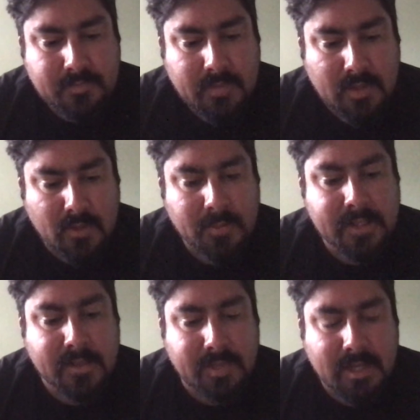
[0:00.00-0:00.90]
You'll be
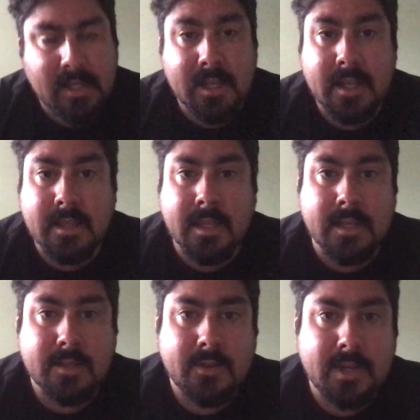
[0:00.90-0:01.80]
submitting the
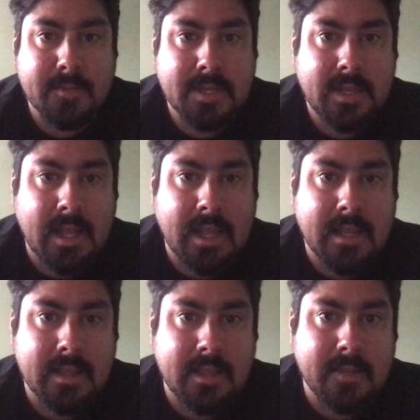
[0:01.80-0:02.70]
script
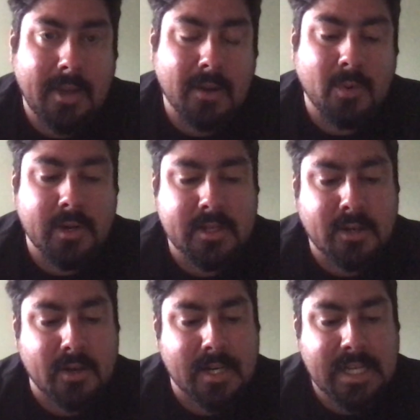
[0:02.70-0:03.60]
and the PowerPoint to
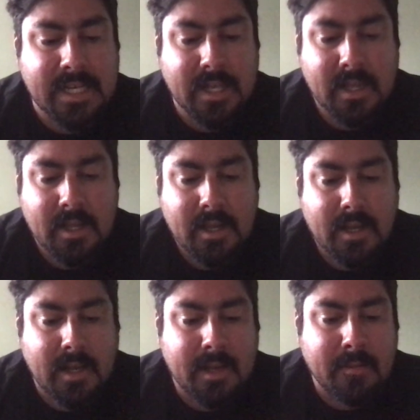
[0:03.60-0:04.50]
Turnitin.
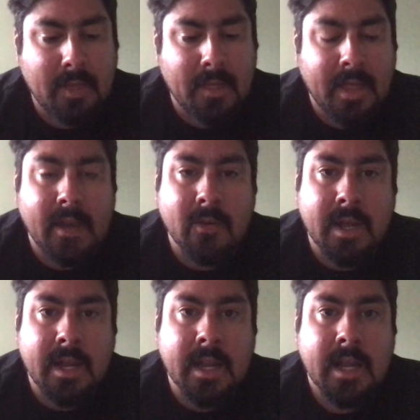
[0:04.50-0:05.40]
That
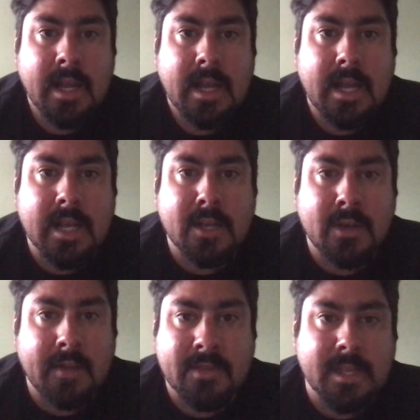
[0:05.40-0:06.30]
way I know
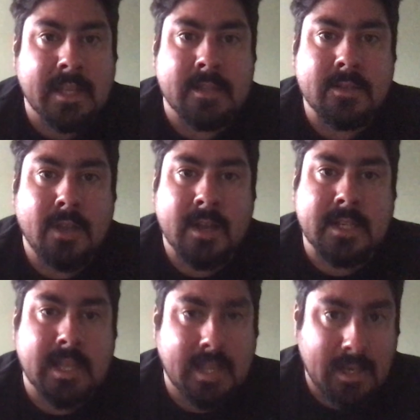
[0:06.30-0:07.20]
everything is locked
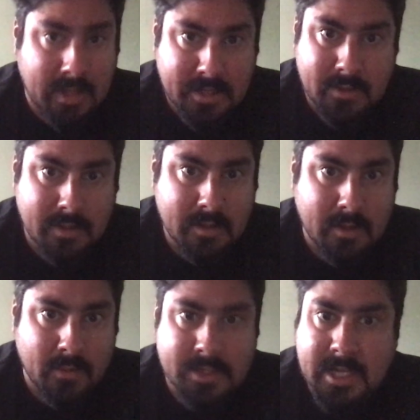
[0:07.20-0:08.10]
in. I can do the
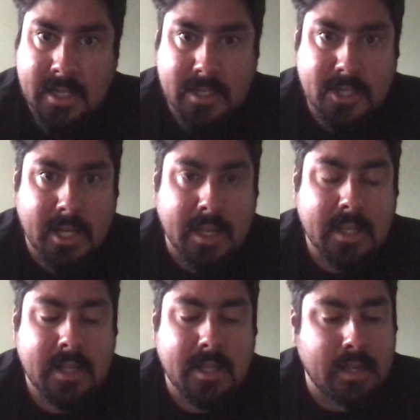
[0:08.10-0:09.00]
originality
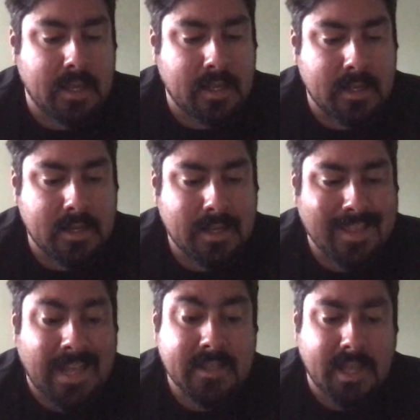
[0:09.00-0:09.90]
check, and
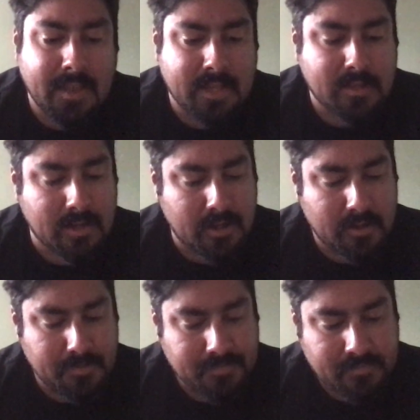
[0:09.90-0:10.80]
that's how that's going
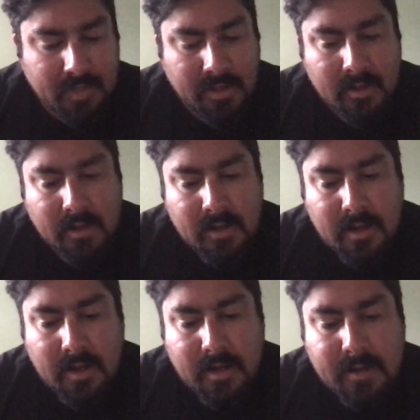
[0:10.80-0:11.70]
to
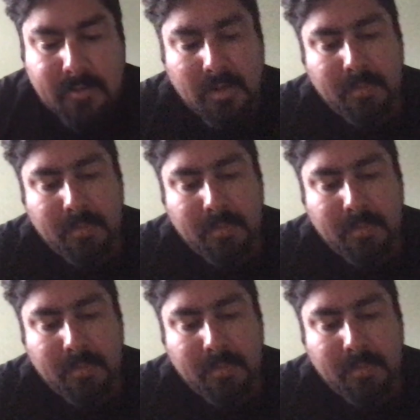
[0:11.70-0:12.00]
go.